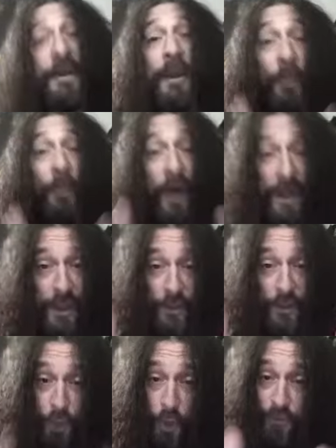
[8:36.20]
you what,
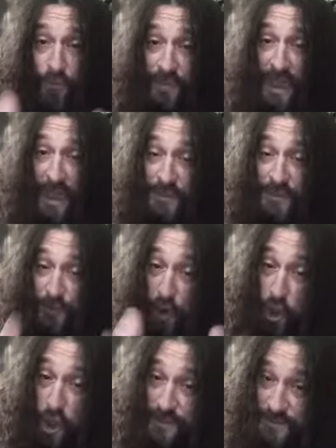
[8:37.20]
those guys are
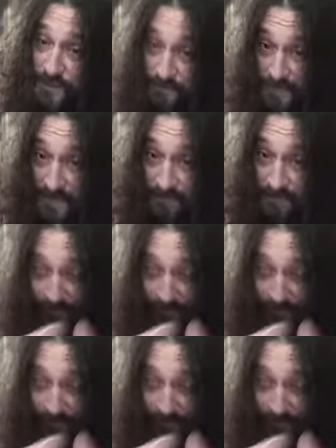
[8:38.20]
awesome, man.